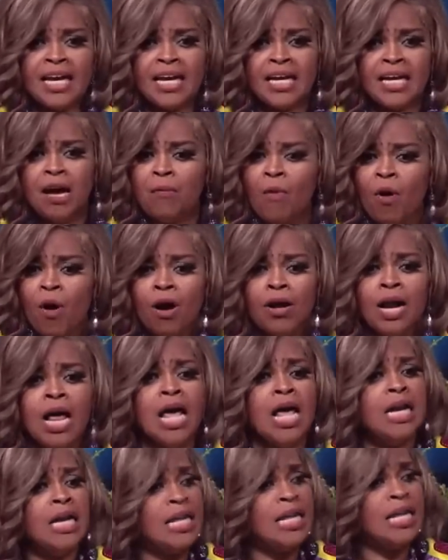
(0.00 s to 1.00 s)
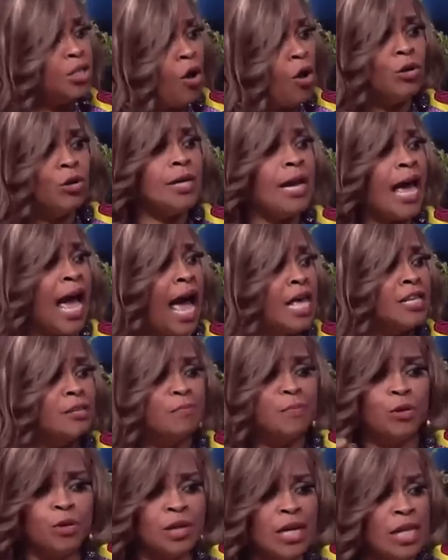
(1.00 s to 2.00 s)
come on. Let's go to the
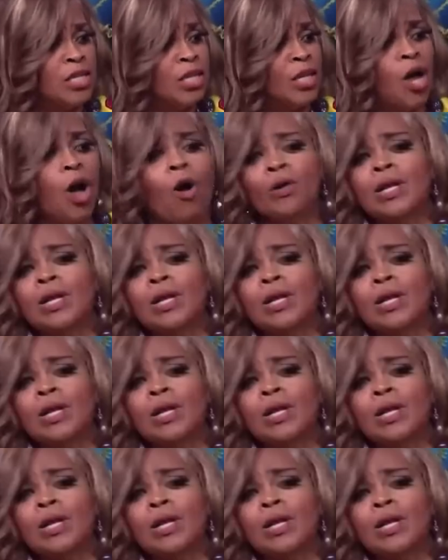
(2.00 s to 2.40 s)
hospital. Let's go.